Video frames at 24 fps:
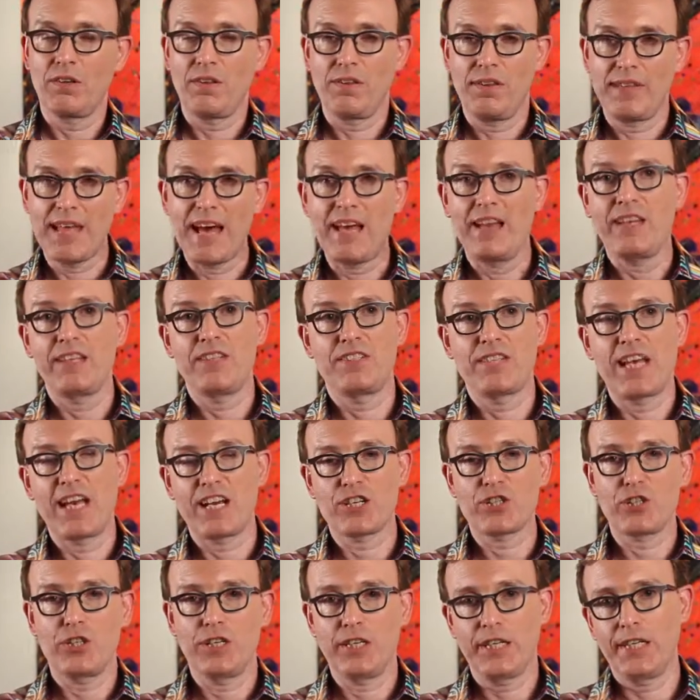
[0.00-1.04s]
That is
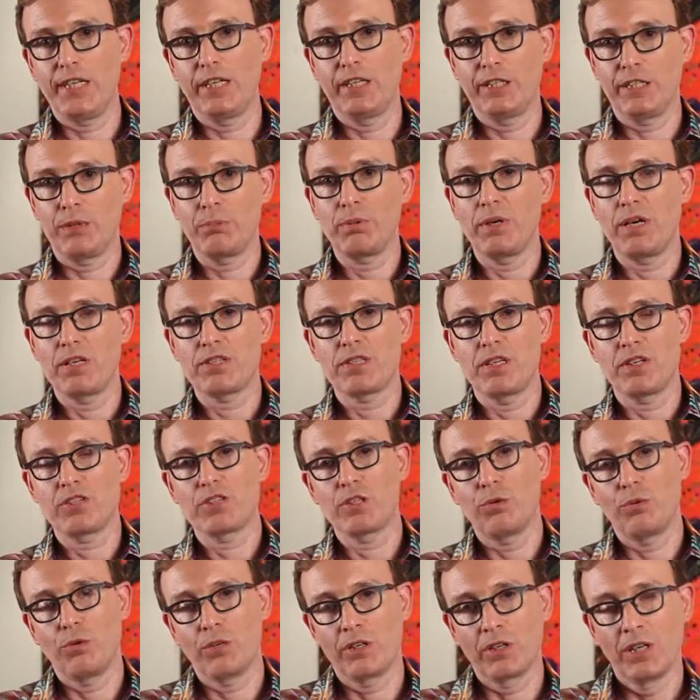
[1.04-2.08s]
actually a healing process. So
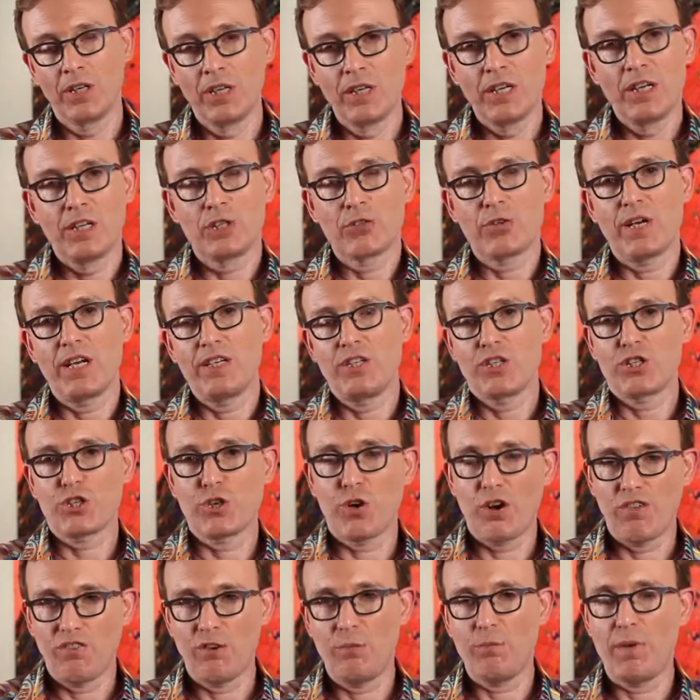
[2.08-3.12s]
we're trying to show
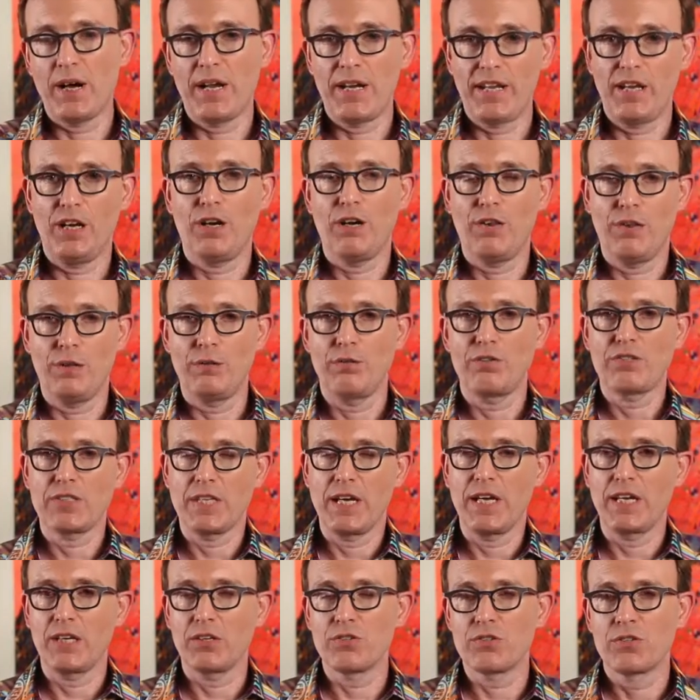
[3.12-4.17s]
everybody all those
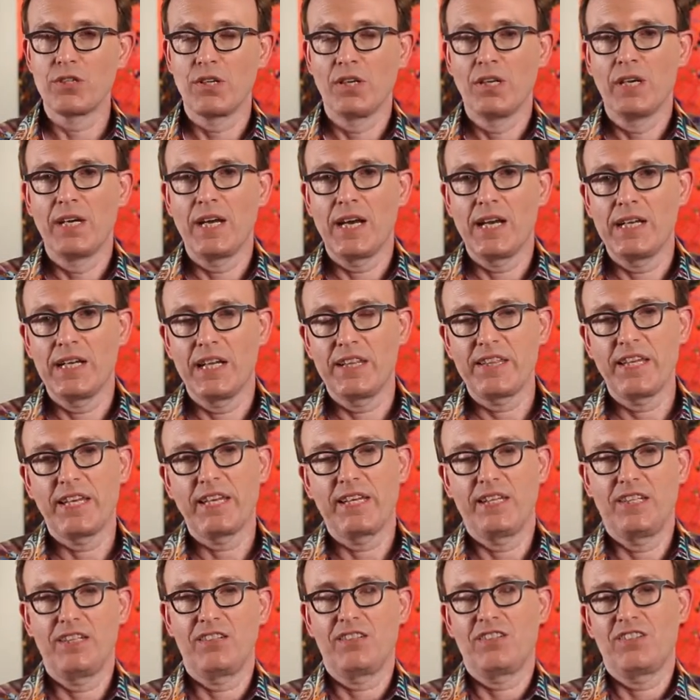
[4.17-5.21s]
things. And I think
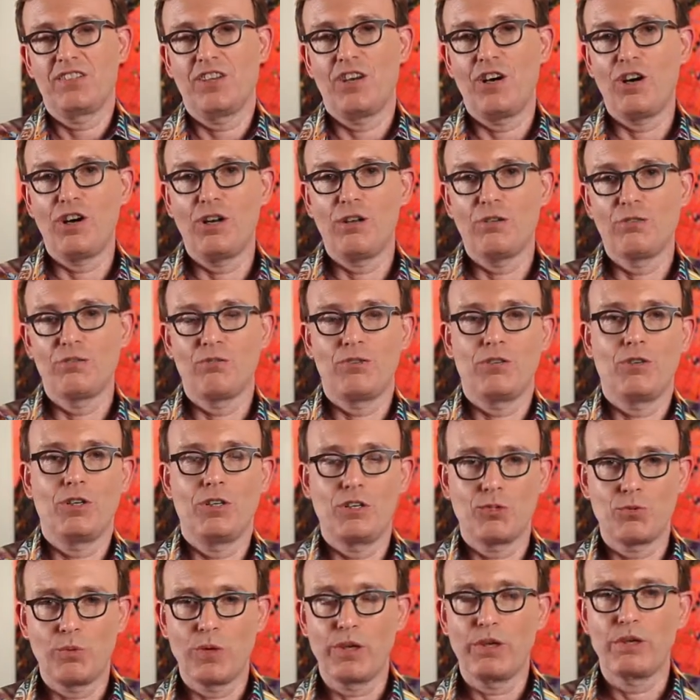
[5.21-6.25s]
it all
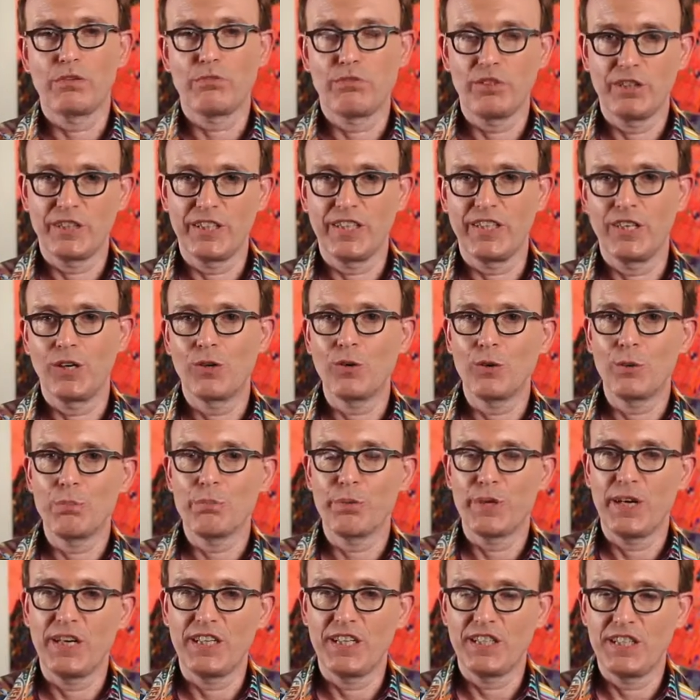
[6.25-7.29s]
is wonderfully
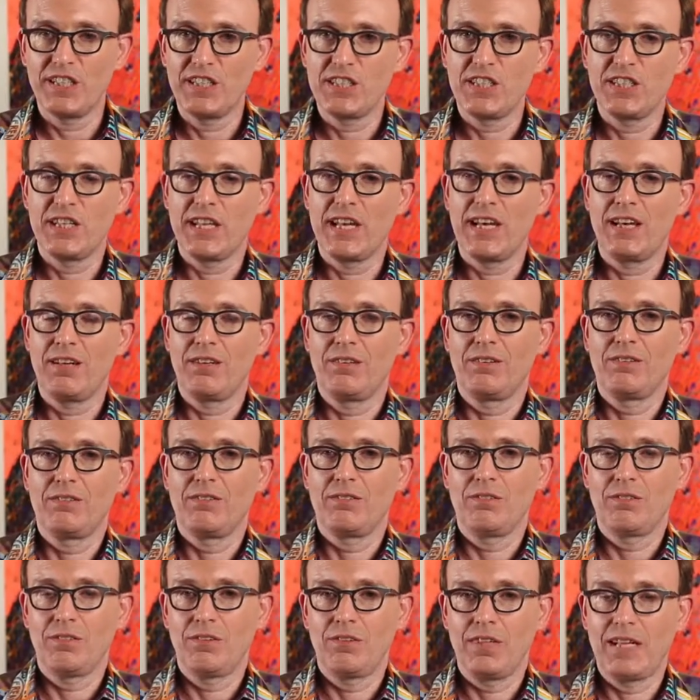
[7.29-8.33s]
incorporated into that,
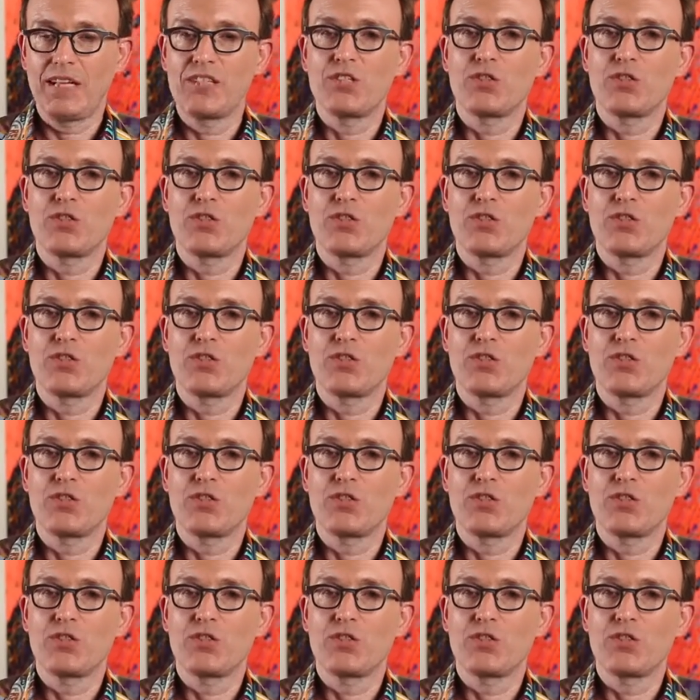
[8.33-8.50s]
that